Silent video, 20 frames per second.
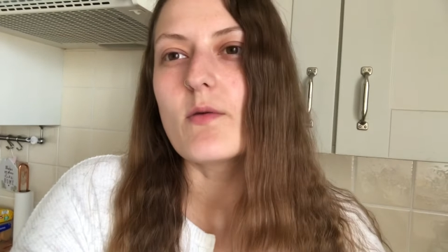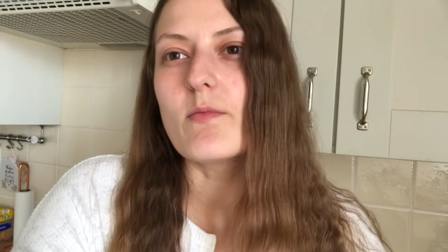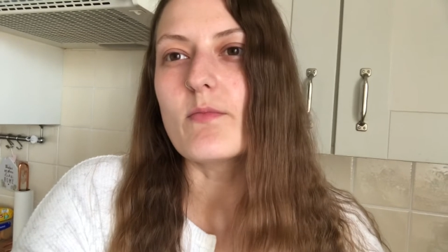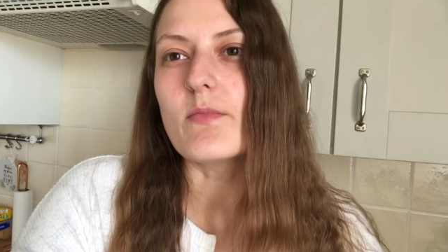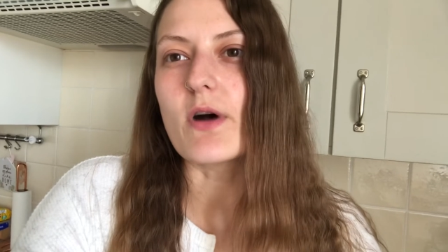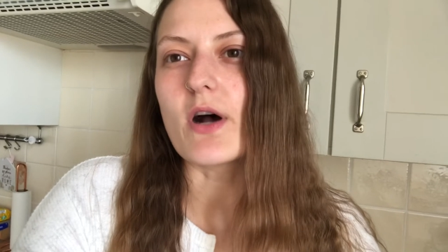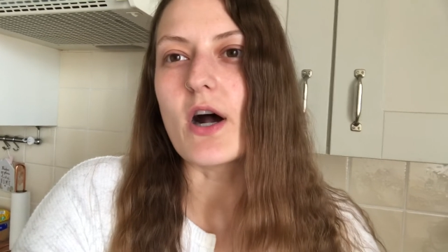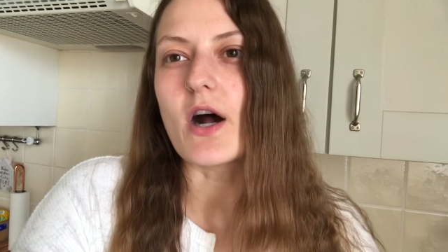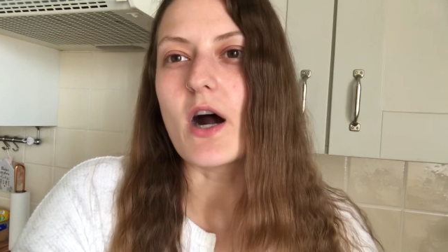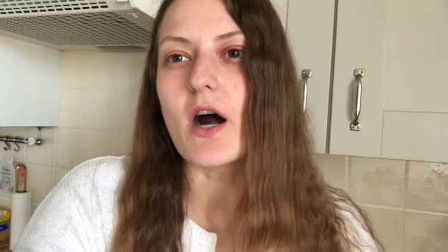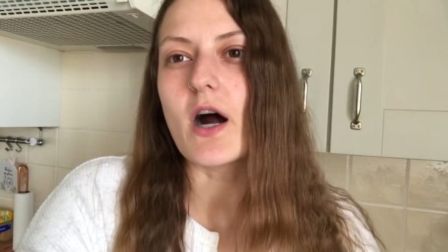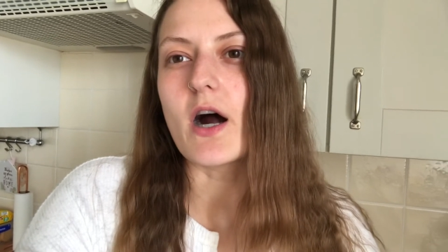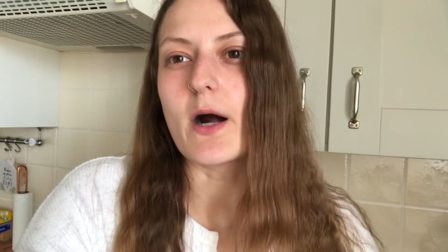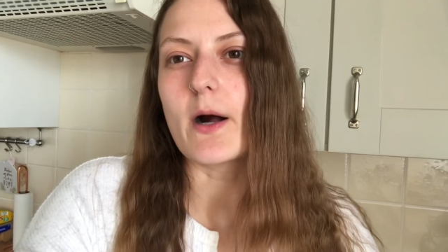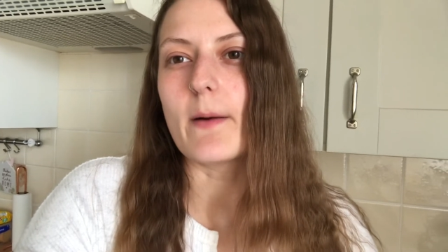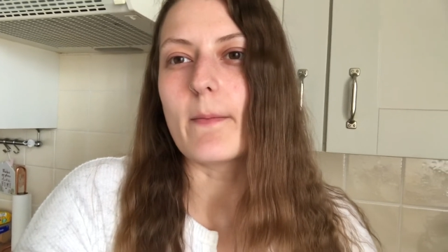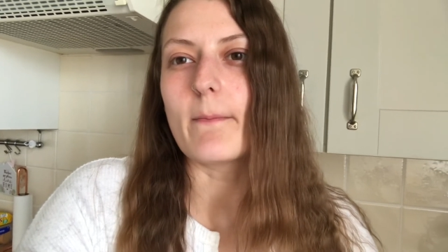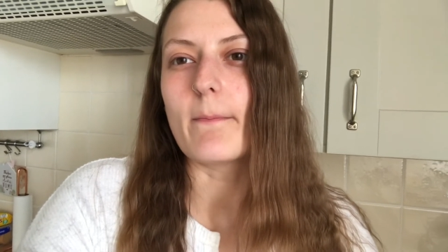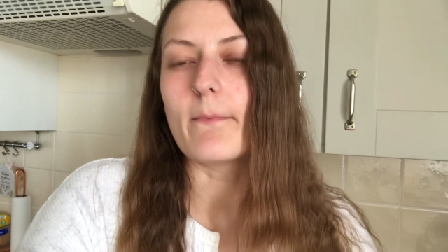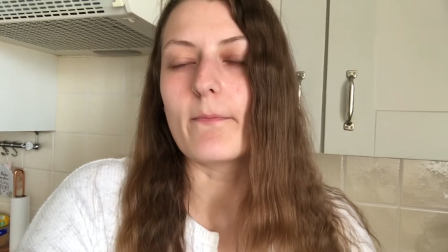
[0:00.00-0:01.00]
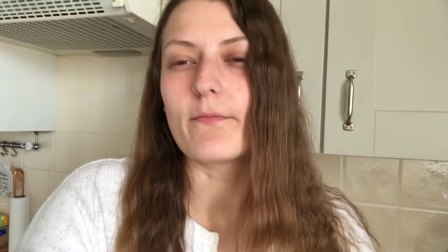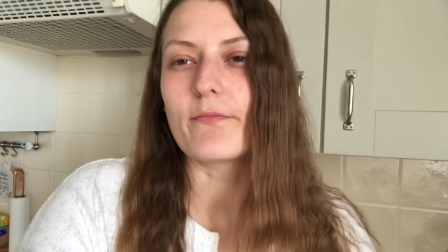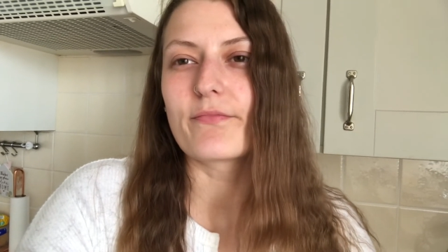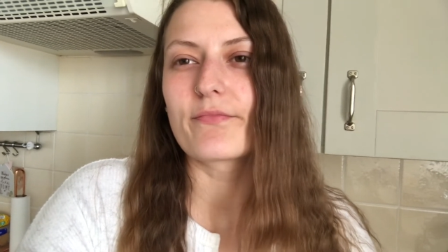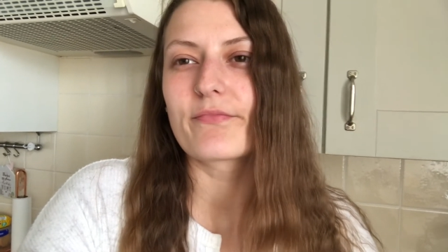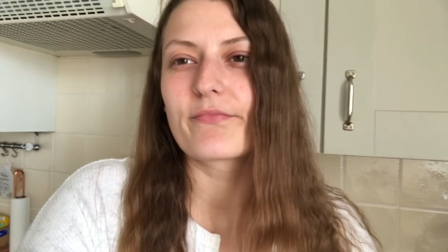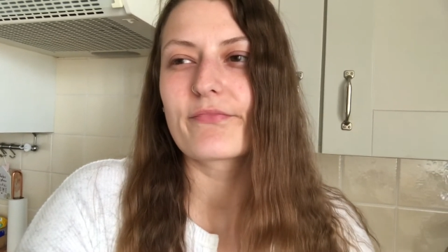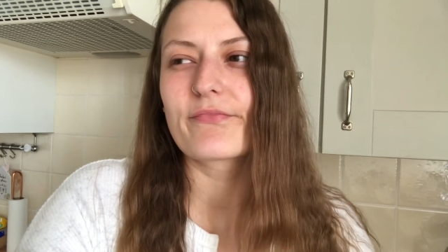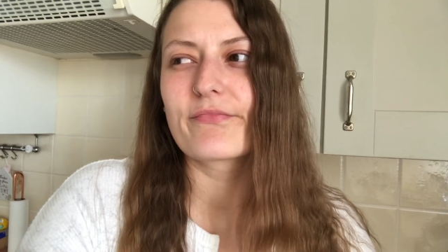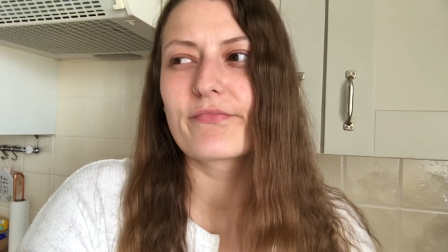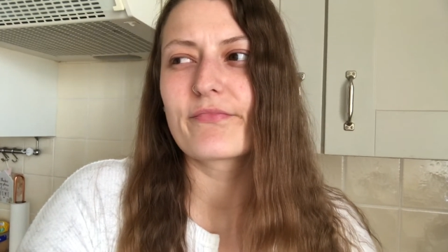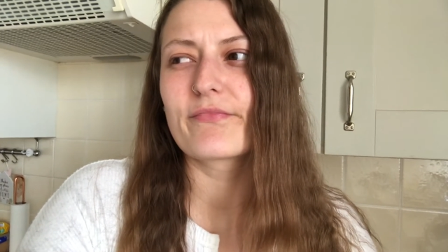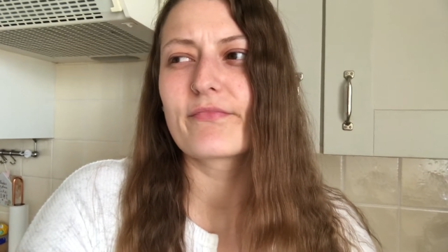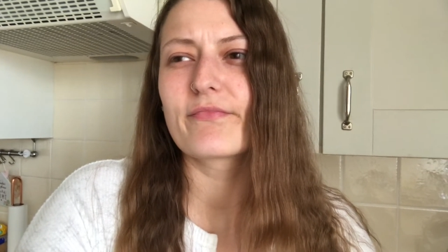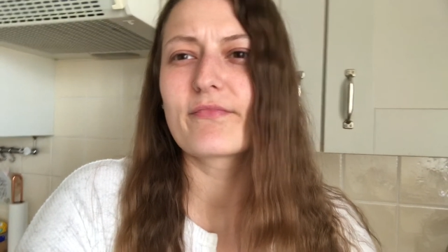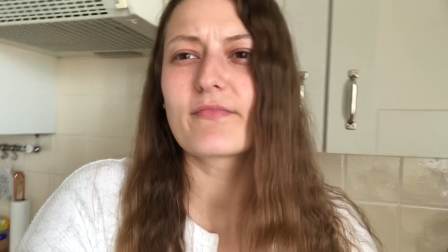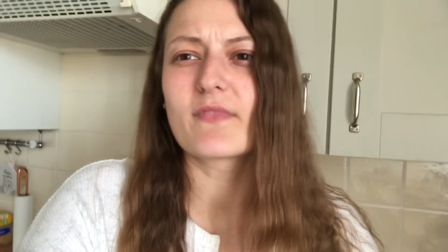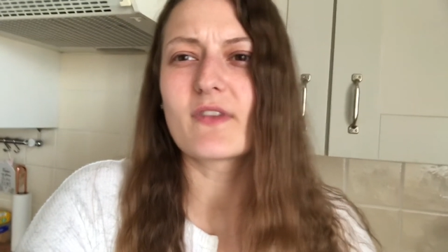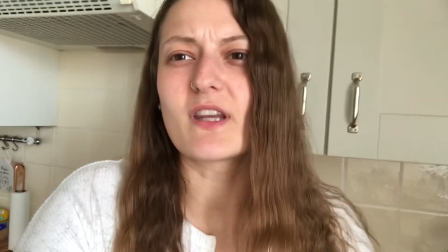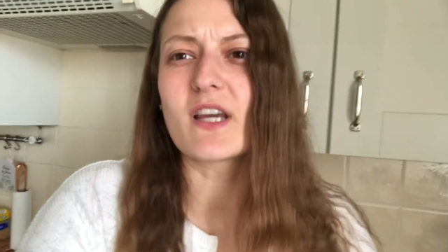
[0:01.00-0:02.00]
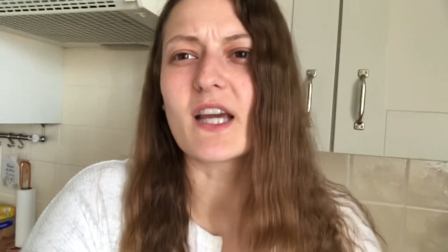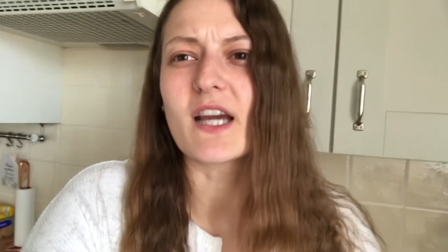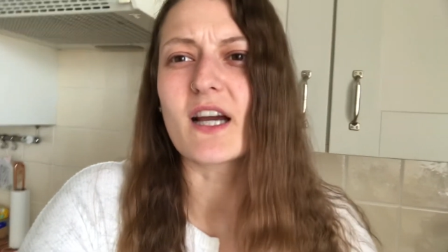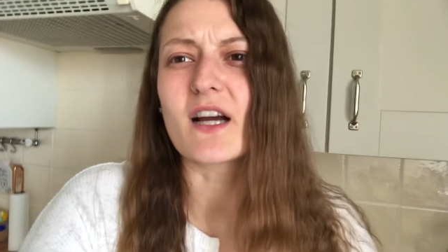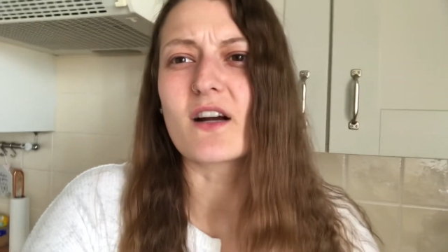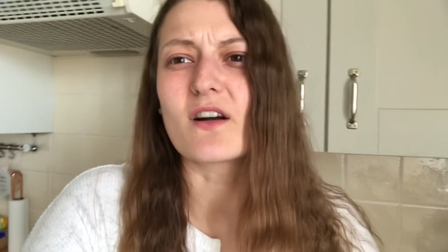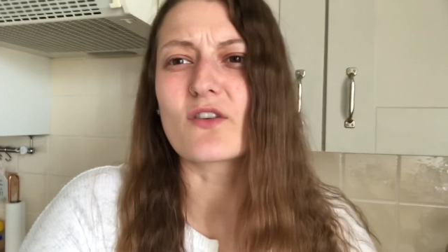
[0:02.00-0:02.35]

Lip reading: But yeah,